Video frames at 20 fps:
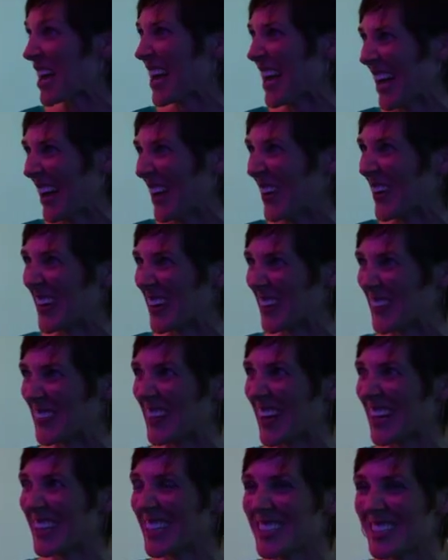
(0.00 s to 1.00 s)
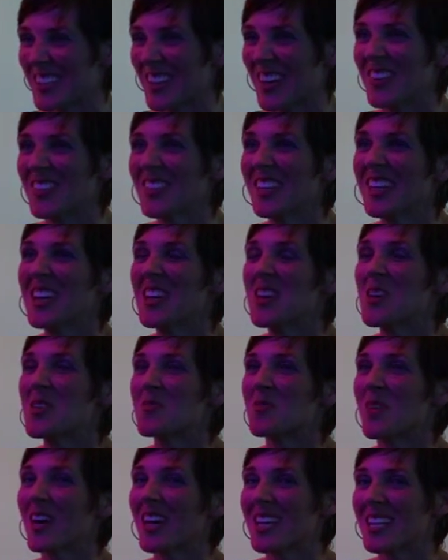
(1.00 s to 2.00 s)
really, so many of the
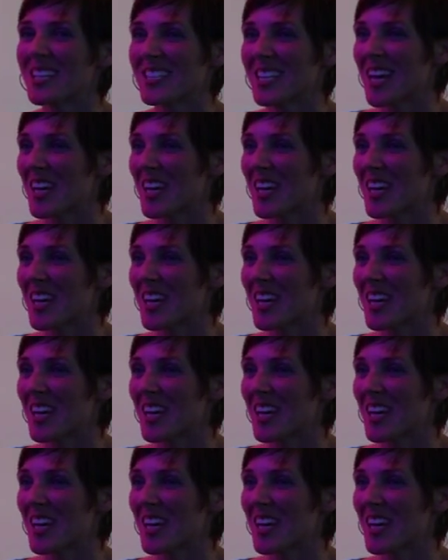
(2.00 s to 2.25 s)
patients just aren't